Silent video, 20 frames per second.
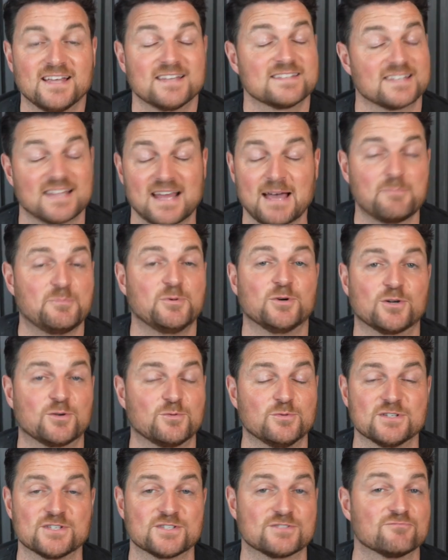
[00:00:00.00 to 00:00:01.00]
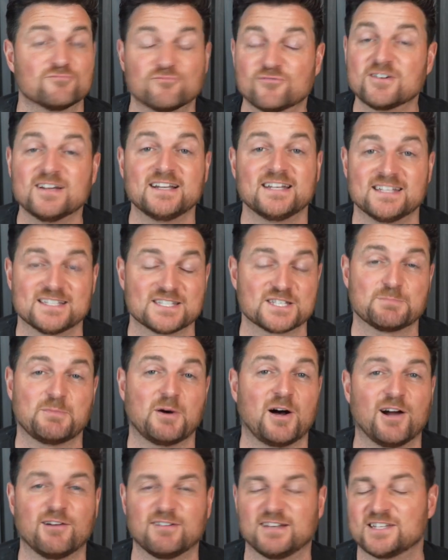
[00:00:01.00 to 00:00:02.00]
So that book was really
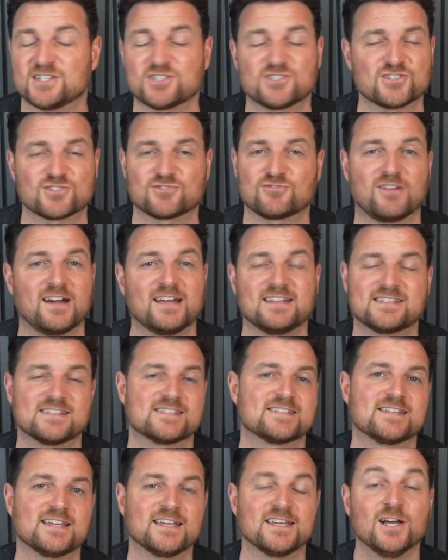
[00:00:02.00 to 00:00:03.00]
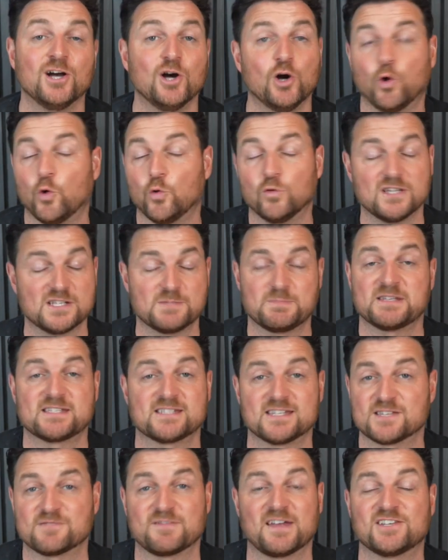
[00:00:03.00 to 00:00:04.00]
inspiring. It's just great to see all his
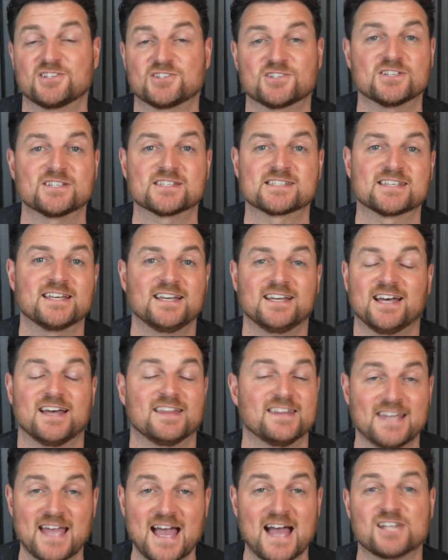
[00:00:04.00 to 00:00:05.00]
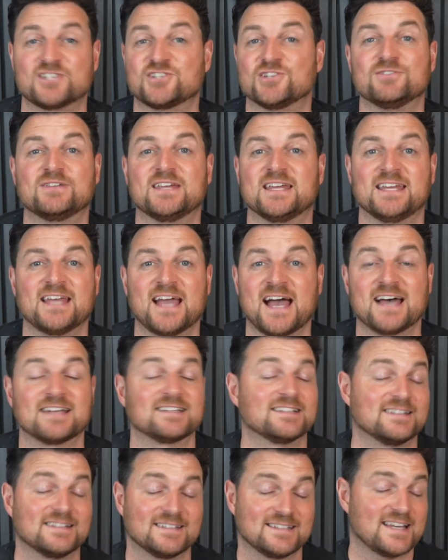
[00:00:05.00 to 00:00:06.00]
business ventures and the attitude he had,
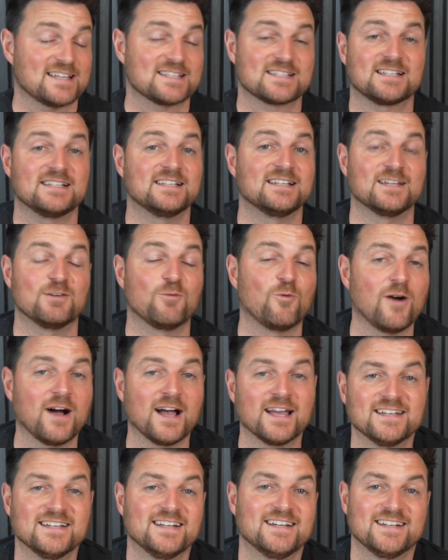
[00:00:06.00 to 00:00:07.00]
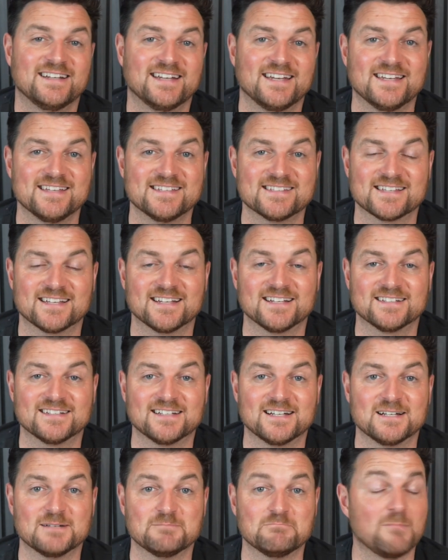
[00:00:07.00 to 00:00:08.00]
and that's clearly why he's
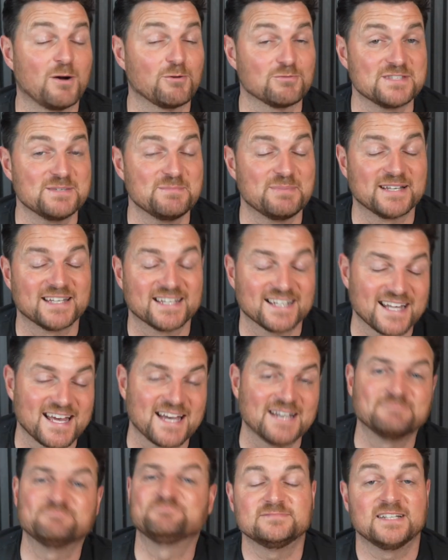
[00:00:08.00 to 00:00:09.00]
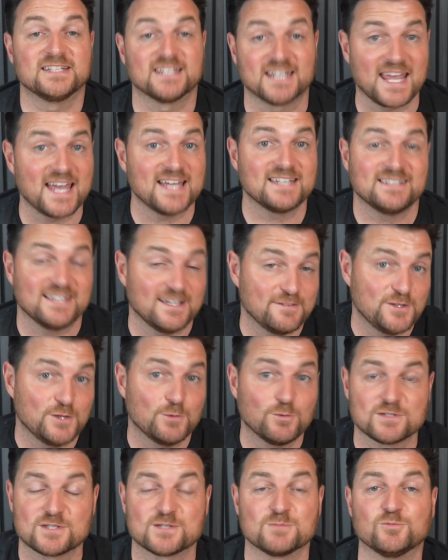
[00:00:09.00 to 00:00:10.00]
a multi-billionaire. And again, if you
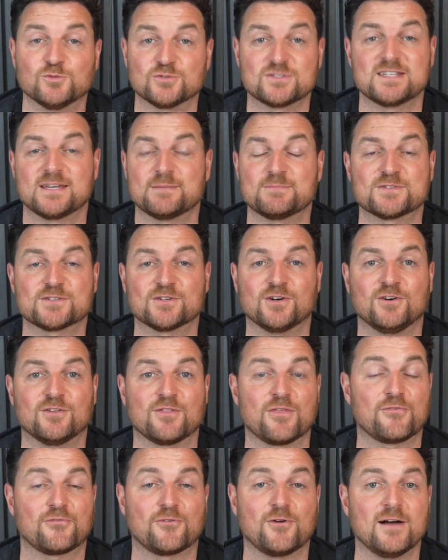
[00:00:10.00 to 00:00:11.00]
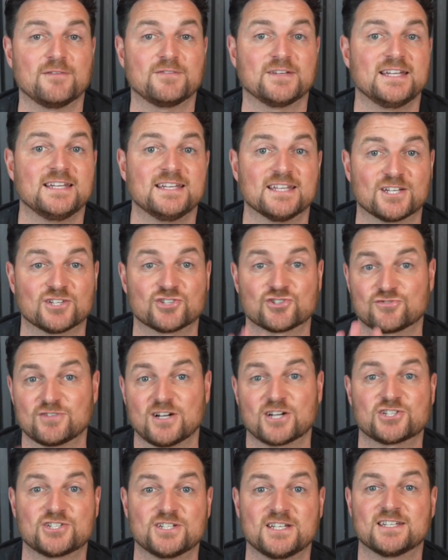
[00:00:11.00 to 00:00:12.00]
want some more tips on thriving in the
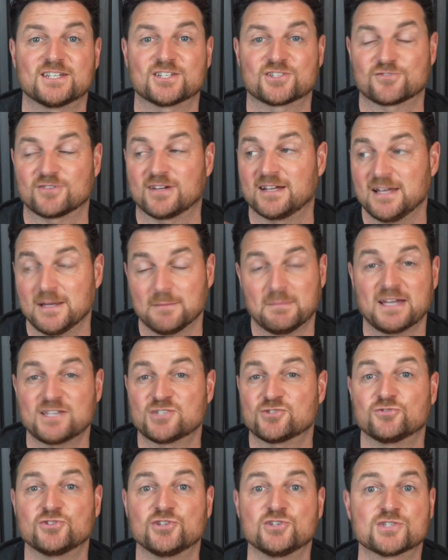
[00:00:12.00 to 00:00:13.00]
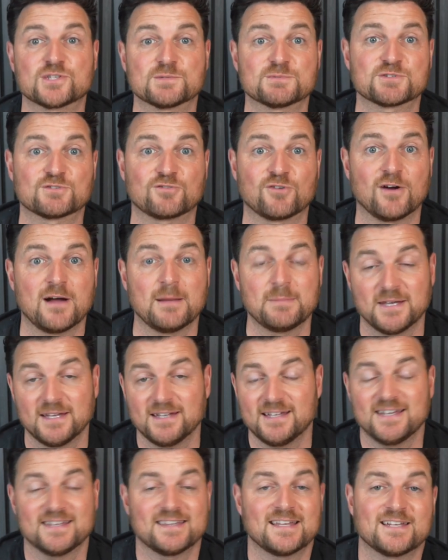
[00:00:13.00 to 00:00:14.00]
construction industry, make sure you subscribe,
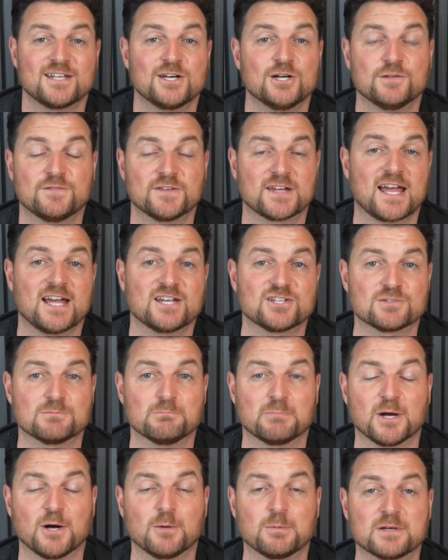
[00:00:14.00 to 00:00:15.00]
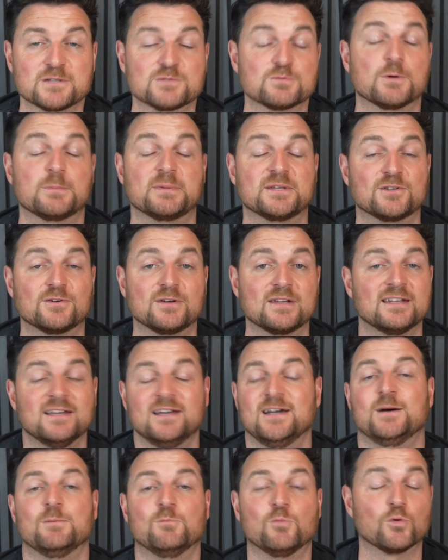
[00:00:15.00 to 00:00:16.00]
hit that notification bell, because we'll be doing
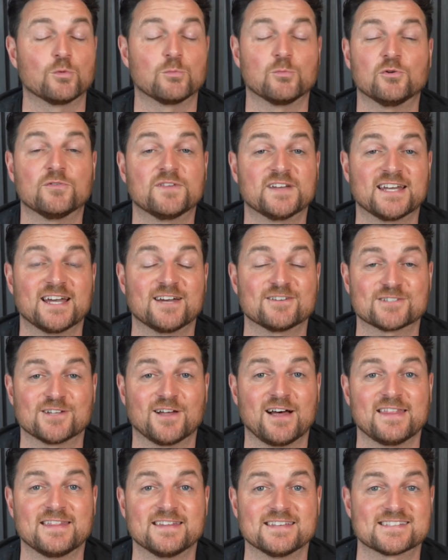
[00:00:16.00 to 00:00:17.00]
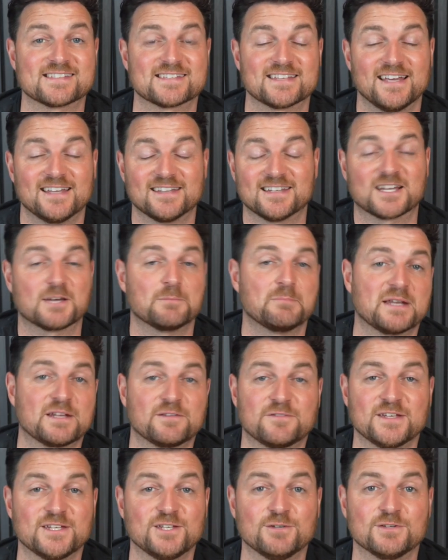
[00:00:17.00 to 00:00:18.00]
more and more videos like this that can
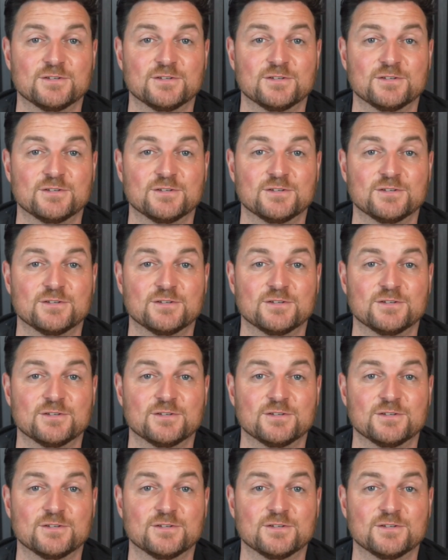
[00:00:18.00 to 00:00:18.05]
benefit you